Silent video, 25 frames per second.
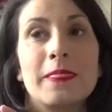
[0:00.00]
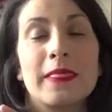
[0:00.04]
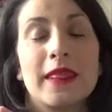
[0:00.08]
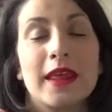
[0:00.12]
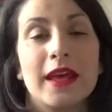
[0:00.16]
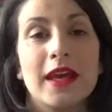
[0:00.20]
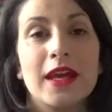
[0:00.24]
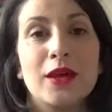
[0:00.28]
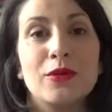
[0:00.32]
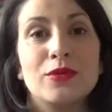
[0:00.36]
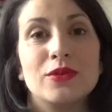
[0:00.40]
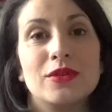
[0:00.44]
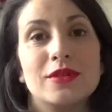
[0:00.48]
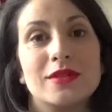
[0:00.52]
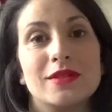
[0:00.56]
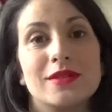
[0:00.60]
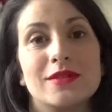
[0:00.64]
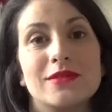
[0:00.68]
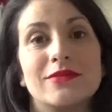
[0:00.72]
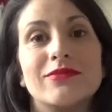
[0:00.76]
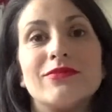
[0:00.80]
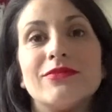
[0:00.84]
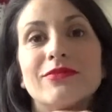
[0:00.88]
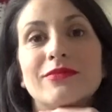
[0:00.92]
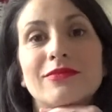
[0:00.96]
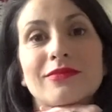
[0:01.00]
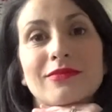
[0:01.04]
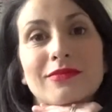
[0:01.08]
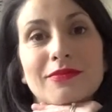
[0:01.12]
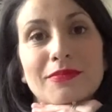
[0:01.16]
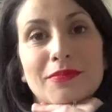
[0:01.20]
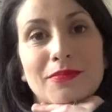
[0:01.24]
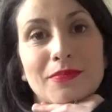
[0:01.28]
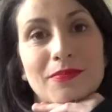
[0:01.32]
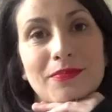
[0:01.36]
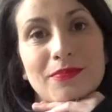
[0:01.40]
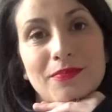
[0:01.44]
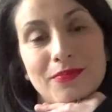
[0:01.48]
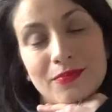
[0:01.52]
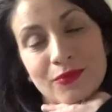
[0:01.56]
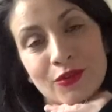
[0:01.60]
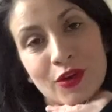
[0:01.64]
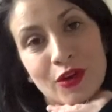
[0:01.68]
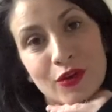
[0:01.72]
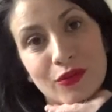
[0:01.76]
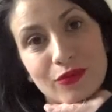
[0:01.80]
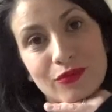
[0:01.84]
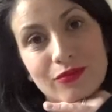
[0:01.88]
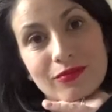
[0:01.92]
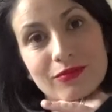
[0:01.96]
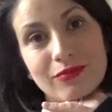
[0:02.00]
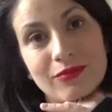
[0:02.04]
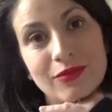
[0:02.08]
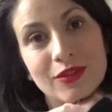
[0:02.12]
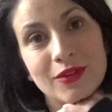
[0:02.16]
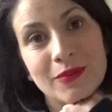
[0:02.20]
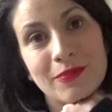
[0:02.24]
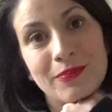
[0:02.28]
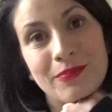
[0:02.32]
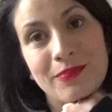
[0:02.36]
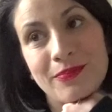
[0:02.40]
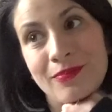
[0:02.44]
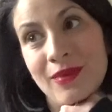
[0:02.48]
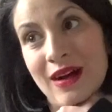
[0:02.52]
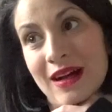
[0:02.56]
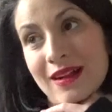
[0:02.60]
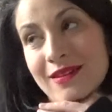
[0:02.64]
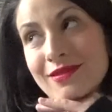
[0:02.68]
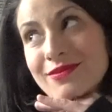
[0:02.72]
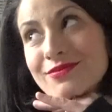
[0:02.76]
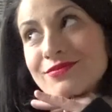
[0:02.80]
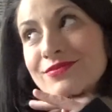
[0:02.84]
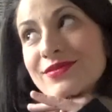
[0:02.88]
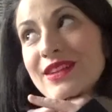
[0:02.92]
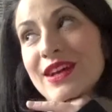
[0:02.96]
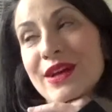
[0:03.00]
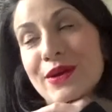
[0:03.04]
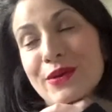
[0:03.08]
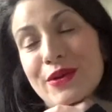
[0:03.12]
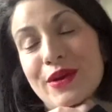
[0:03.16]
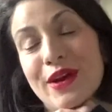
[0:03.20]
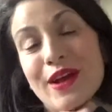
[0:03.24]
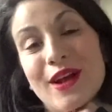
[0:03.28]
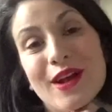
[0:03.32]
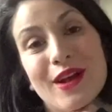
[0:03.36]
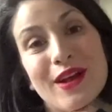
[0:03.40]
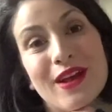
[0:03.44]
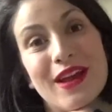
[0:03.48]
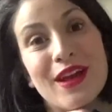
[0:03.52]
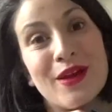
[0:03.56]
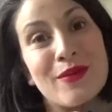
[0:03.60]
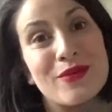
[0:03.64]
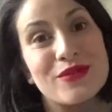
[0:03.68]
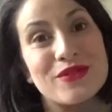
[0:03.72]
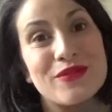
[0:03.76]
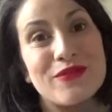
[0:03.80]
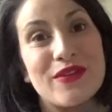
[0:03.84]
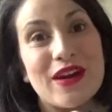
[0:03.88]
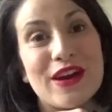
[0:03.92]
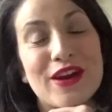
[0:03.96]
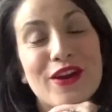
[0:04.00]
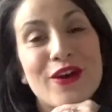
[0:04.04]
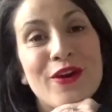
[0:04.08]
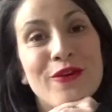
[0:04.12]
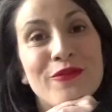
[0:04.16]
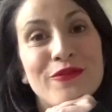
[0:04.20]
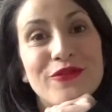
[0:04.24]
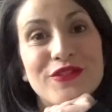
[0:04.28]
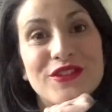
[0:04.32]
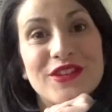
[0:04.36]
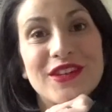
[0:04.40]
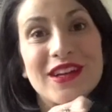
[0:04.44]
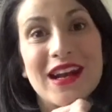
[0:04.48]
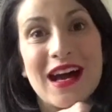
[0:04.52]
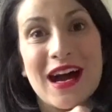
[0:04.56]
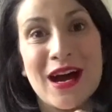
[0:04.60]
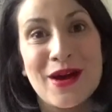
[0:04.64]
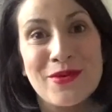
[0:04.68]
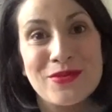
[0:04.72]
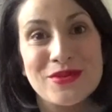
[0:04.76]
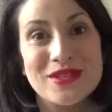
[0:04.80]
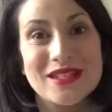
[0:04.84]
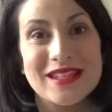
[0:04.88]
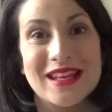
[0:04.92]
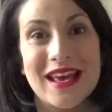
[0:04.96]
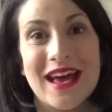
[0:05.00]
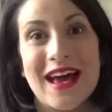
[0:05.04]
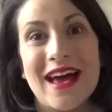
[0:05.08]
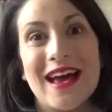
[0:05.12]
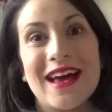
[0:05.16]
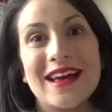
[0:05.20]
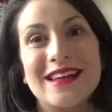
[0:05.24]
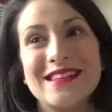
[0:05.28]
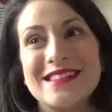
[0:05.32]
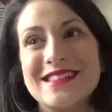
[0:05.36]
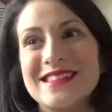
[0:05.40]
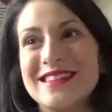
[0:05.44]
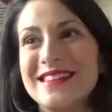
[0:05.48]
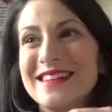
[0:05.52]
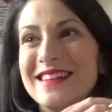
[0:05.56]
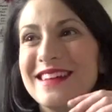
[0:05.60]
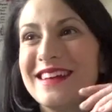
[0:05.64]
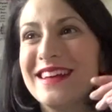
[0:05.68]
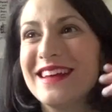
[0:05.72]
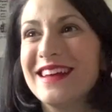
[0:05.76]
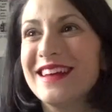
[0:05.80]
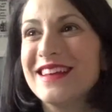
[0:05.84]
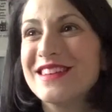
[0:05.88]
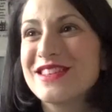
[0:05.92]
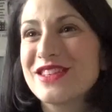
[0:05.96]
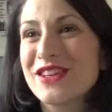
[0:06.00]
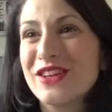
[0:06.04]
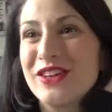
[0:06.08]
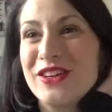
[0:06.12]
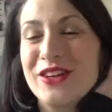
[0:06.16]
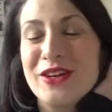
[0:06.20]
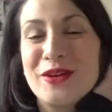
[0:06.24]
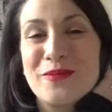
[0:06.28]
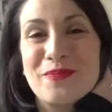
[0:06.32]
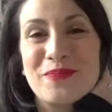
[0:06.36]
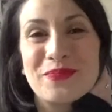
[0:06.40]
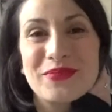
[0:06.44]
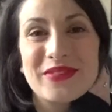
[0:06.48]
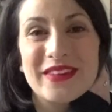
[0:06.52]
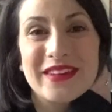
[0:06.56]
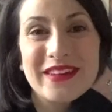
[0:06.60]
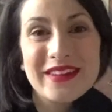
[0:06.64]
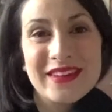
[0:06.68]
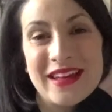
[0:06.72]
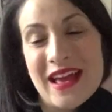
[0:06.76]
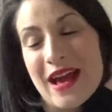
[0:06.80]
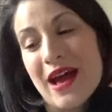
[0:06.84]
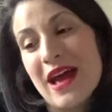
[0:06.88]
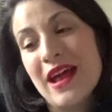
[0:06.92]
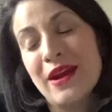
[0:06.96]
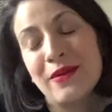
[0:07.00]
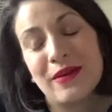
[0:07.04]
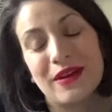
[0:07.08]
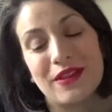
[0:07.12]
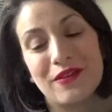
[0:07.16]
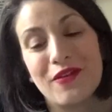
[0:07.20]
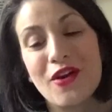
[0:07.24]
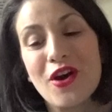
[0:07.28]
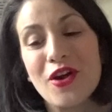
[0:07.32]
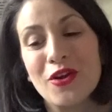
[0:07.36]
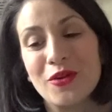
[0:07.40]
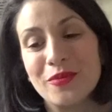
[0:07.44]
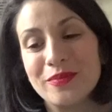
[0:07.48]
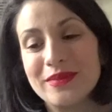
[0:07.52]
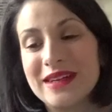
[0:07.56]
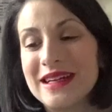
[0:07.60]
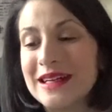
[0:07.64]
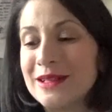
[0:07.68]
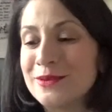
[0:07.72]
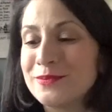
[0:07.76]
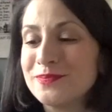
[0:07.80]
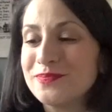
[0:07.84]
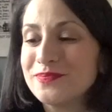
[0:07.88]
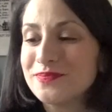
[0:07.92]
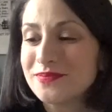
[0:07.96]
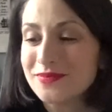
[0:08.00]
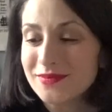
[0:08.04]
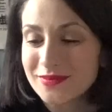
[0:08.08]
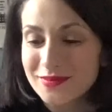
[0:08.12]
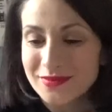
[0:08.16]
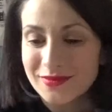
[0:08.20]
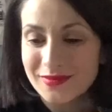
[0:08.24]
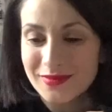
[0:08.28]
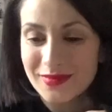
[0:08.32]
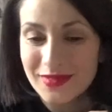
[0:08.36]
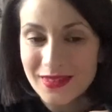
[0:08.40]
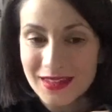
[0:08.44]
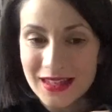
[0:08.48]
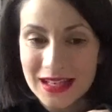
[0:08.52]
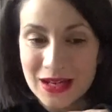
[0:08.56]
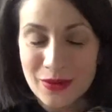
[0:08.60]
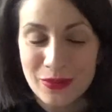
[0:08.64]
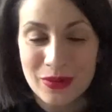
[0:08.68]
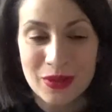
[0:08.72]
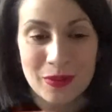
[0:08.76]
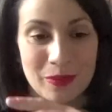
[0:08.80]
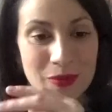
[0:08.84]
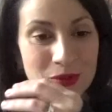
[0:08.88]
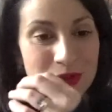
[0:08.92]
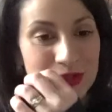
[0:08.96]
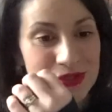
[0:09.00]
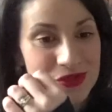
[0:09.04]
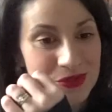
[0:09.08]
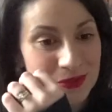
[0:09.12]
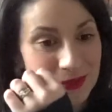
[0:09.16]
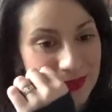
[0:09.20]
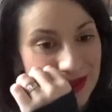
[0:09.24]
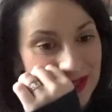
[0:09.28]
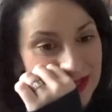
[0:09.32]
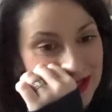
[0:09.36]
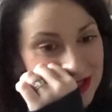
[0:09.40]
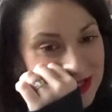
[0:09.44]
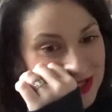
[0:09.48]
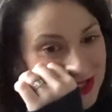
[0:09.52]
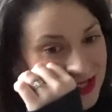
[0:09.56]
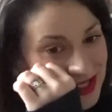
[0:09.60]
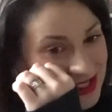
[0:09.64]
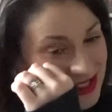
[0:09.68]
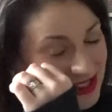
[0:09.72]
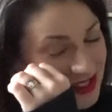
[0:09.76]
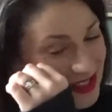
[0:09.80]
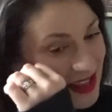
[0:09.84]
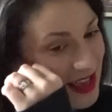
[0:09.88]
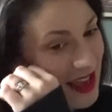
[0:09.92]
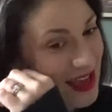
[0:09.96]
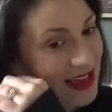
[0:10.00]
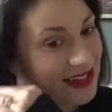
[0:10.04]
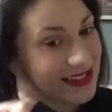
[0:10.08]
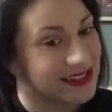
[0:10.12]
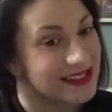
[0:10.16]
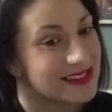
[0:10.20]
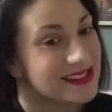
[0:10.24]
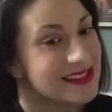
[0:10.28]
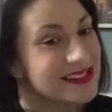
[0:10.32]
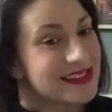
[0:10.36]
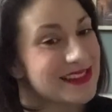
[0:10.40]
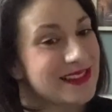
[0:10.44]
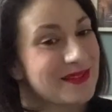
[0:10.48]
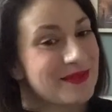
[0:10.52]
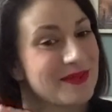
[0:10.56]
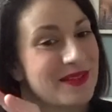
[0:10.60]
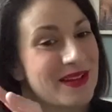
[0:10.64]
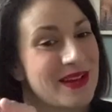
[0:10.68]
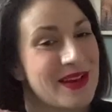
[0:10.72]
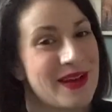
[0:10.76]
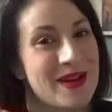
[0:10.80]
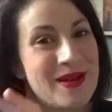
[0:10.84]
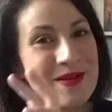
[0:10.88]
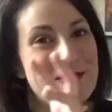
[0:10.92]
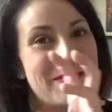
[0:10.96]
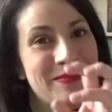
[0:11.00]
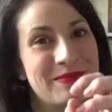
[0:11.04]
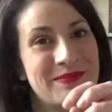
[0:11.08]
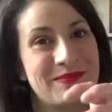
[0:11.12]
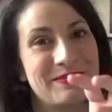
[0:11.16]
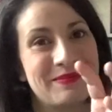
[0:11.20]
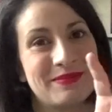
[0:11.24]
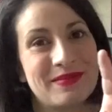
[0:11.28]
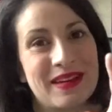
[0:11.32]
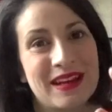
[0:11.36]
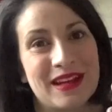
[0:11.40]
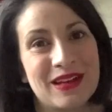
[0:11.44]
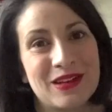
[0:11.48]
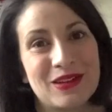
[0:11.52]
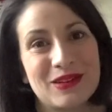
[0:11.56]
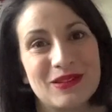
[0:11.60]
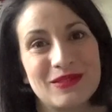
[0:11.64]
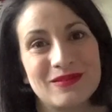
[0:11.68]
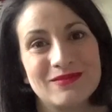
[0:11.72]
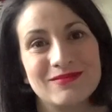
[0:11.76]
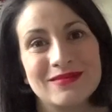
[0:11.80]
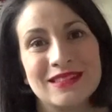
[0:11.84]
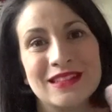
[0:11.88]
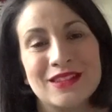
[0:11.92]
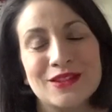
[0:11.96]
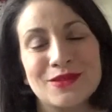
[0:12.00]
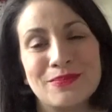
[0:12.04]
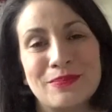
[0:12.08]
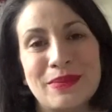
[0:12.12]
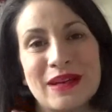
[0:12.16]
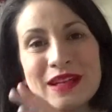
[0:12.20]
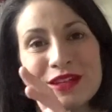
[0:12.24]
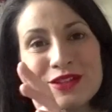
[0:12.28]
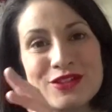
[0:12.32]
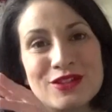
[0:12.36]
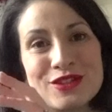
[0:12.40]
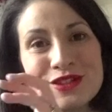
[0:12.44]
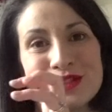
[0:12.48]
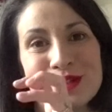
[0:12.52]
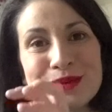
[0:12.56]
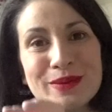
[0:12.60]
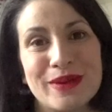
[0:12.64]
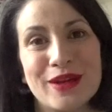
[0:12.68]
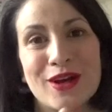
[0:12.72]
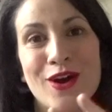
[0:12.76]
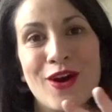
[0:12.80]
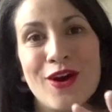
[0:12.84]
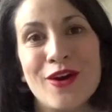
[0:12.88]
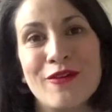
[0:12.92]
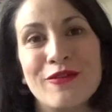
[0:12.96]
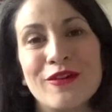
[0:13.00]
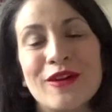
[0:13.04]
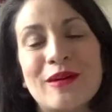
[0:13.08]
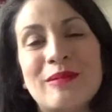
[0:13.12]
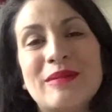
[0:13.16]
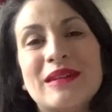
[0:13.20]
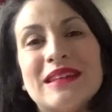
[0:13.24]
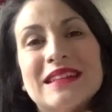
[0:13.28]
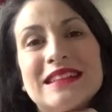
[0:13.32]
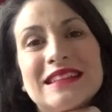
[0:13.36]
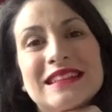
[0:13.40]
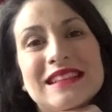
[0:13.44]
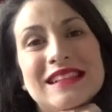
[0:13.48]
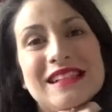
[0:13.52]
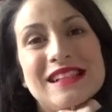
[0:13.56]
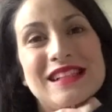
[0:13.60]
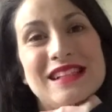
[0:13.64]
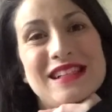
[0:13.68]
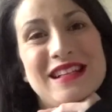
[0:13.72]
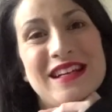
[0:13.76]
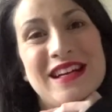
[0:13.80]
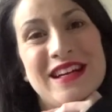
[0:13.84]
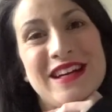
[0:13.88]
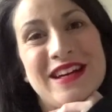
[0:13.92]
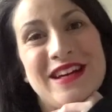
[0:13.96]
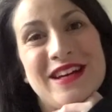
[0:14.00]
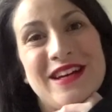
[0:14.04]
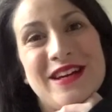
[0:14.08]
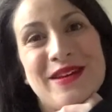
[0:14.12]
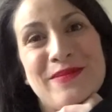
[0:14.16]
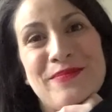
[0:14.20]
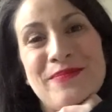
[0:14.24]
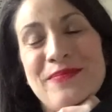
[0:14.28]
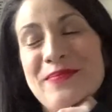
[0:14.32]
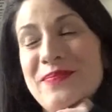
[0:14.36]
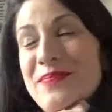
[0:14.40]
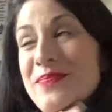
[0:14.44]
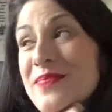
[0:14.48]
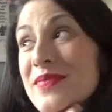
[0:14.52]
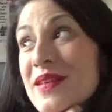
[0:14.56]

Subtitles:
He was not, well, he wasn't very confident. I was scared. So yeah, anyway, they're all up now. I will post some pictures at the end, like little pictures that we got of them.